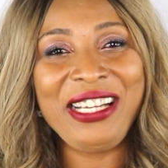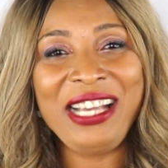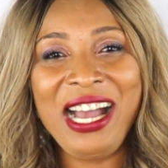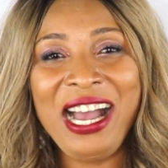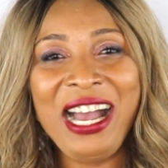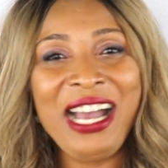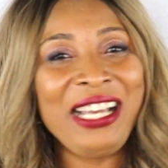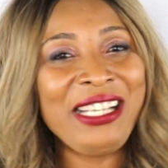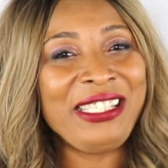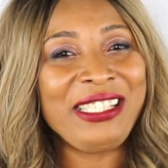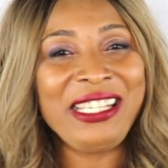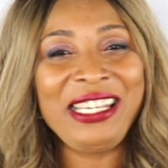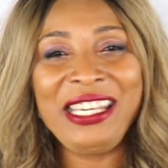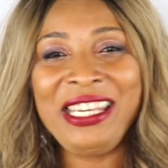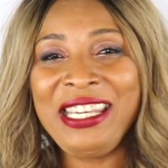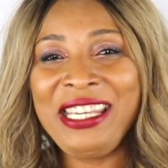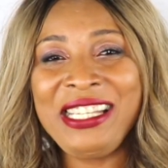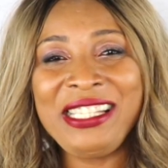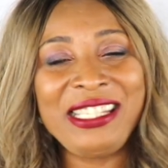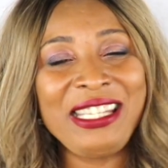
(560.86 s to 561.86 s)
guys.
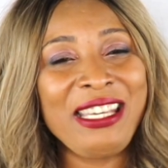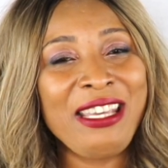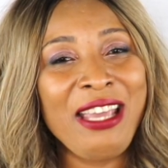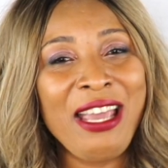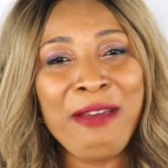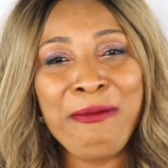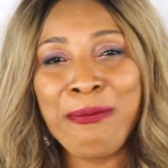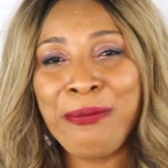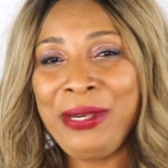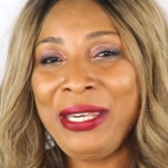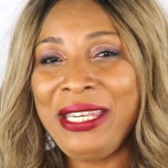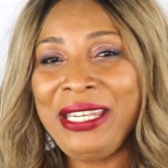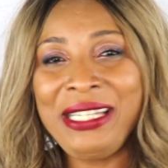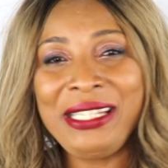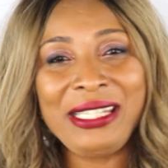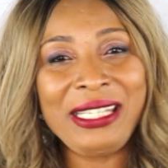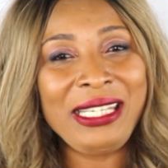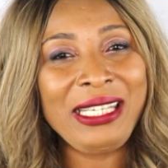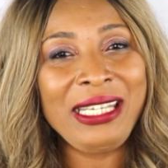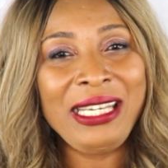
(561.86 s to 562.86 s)
Easy
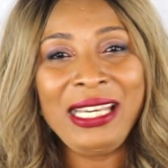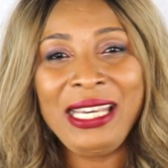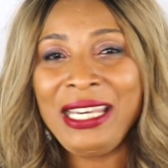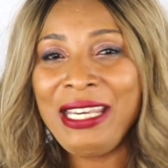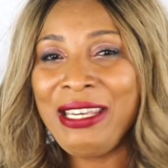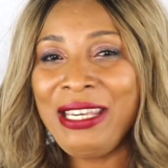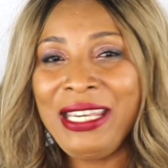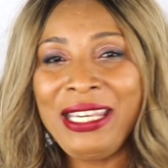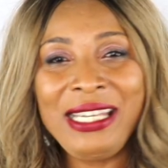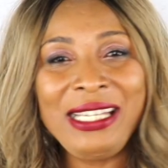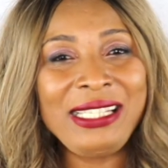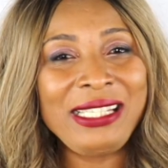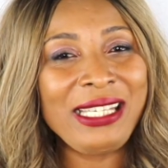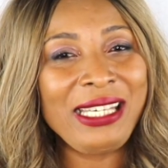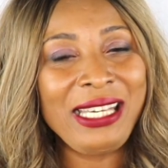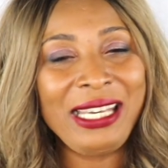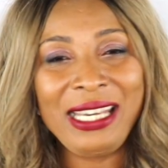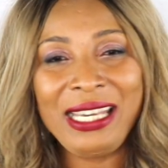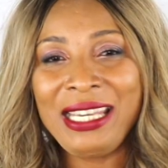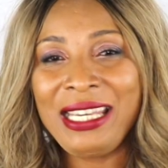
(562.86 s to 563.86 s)
peasy,
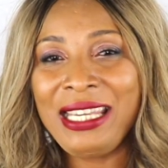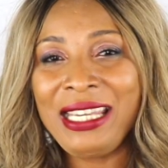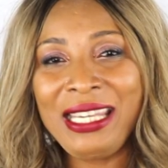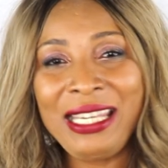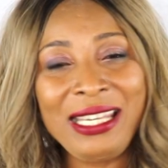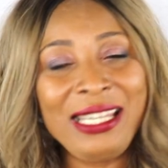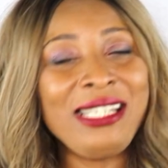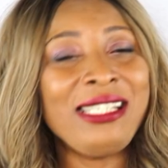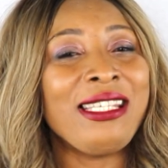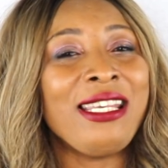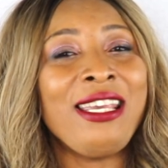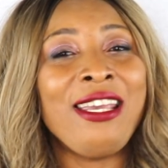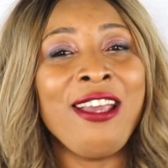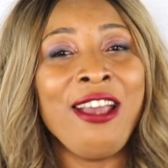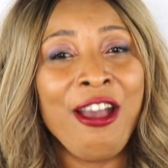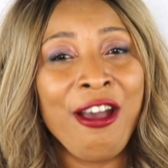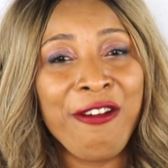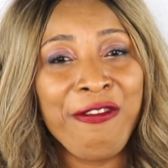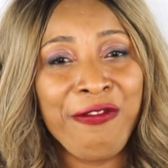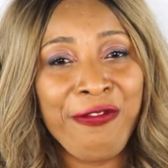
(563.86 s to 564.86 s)
easy, easy
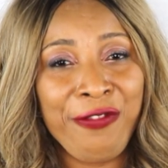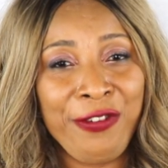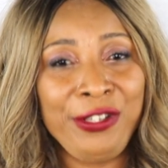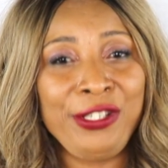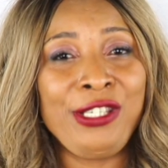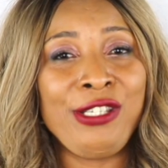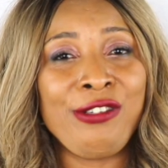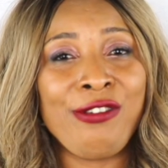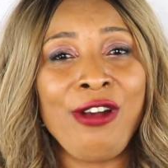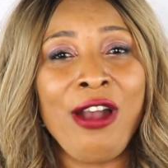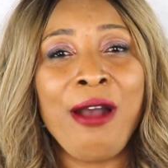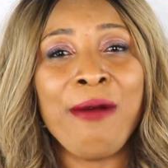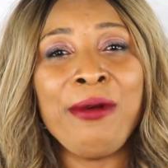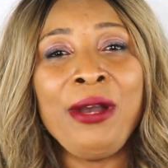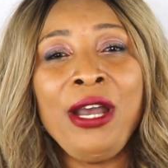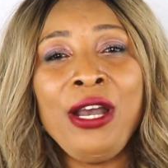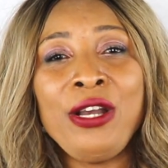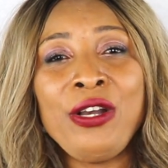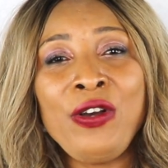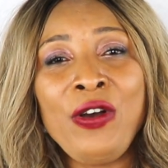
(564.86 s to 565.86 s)
foot scrub.
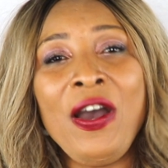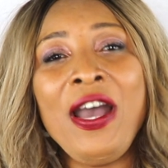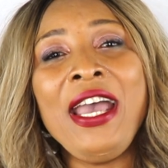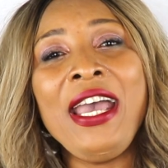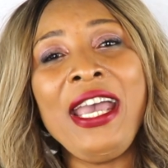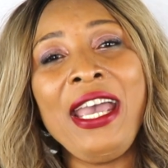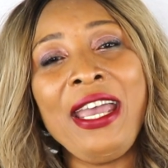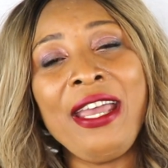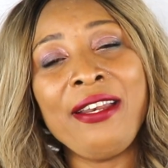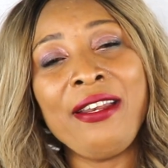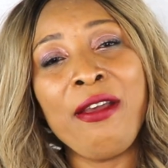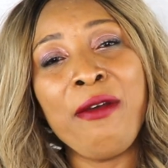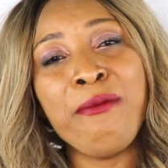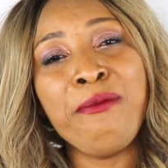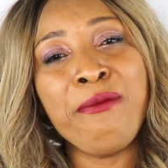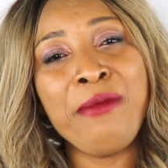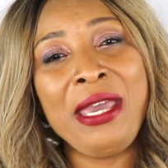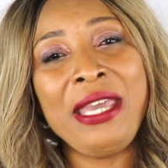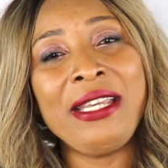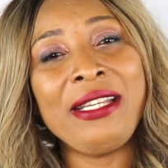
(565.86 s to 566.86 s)
Go ahead,
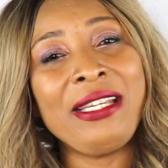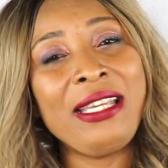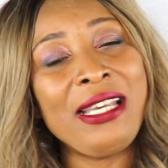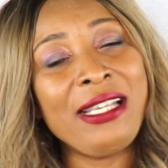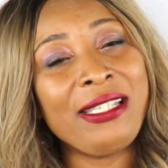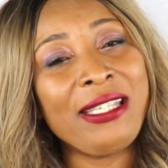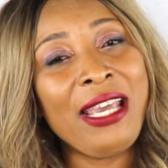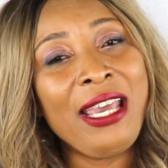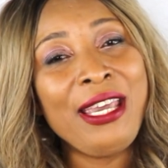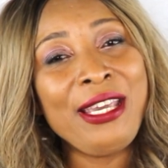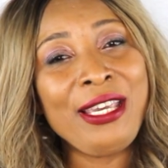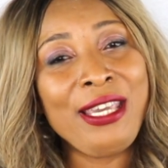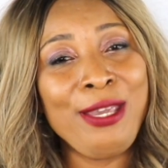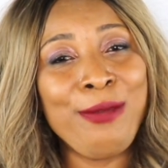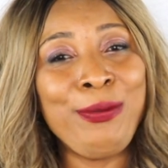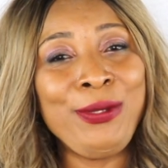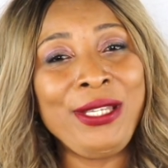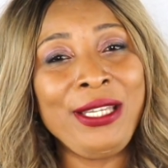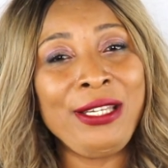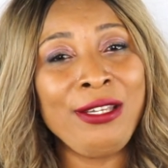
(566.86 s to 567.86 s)
make this,
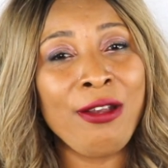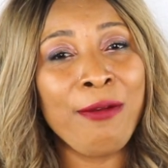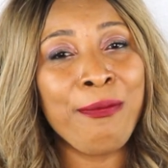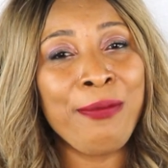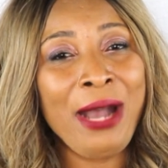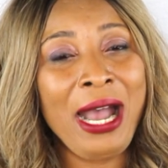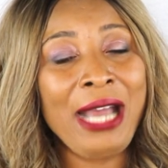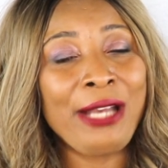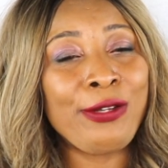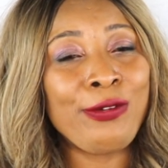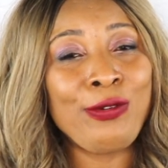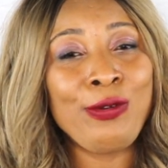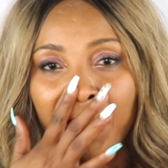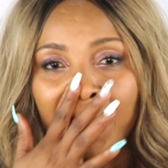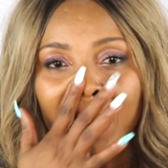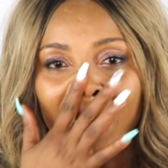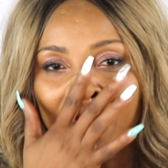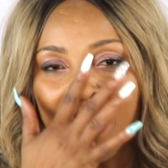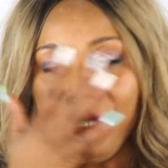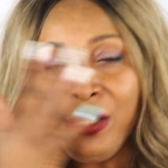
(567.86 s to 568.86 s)
keep it in your bathroom.
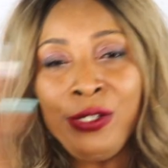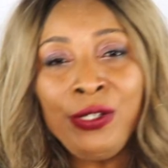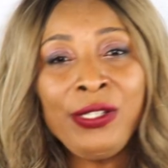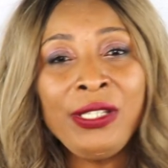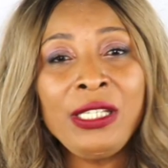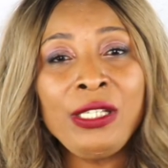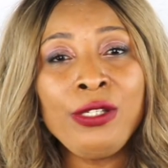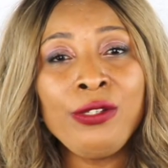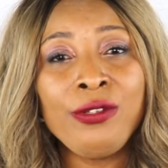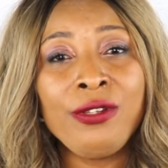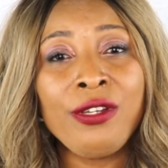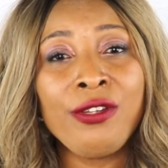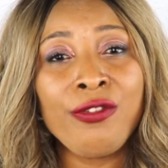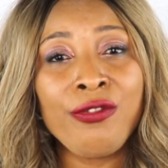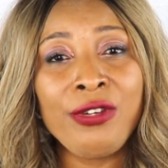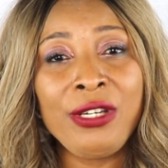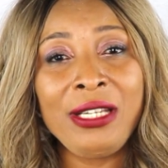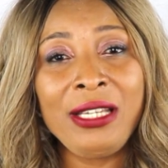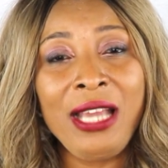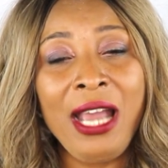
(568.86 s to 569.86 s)
Use it 2 to
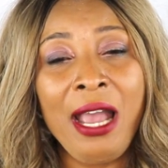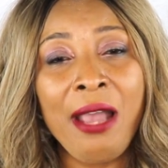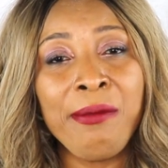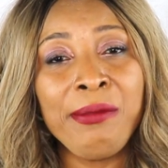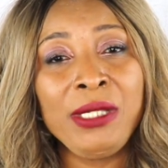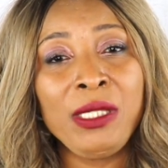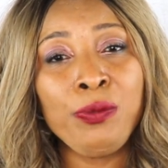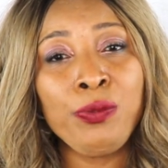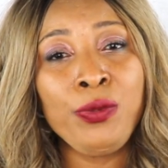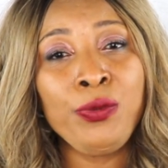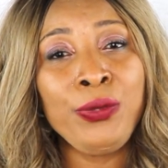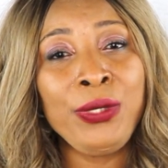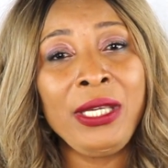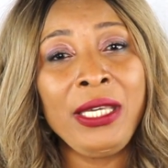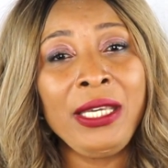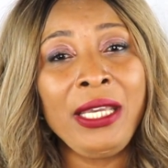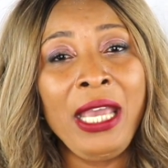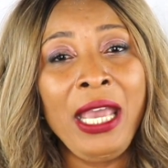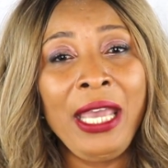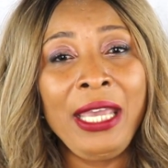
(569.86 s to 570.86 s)
3 times per
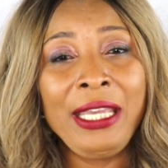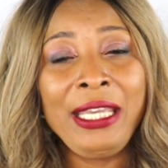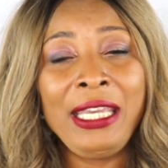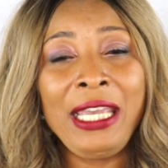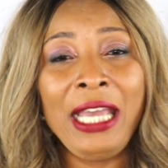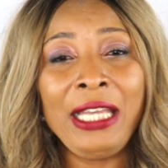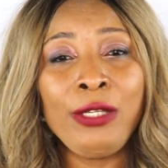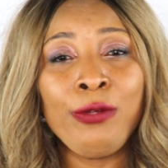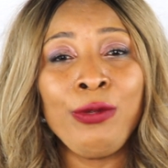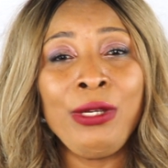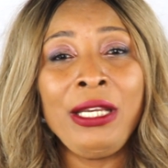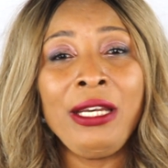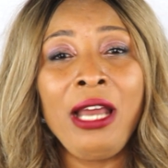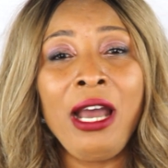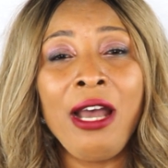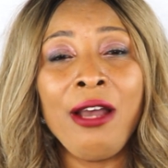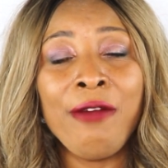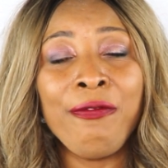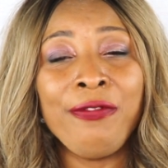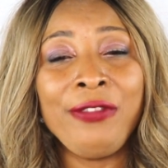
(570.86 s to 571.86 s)
week. Get rid
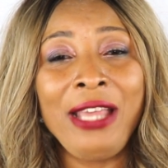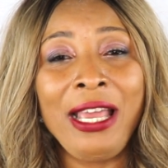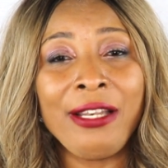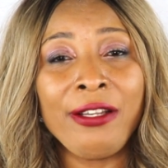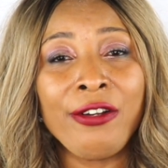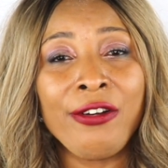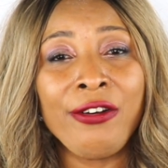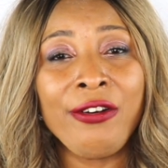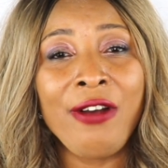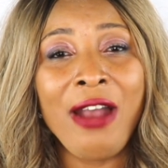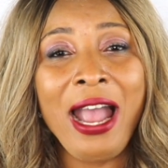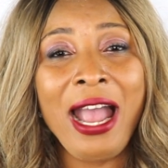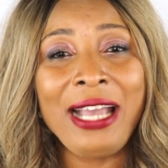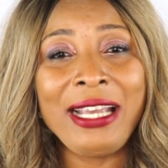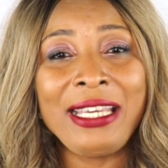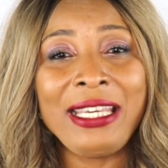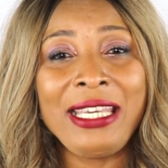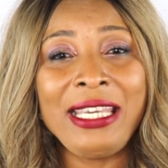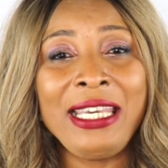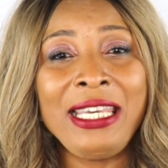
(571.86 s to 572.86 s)
of that
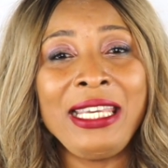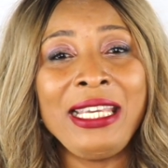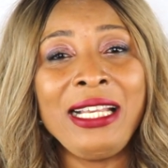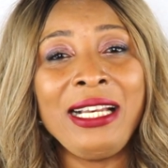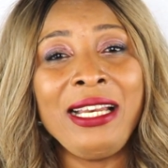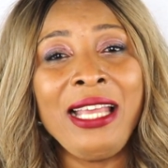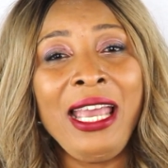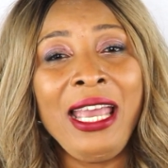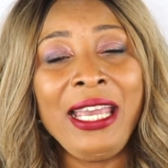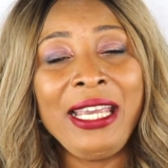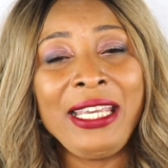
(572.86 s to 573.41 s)
crack heel.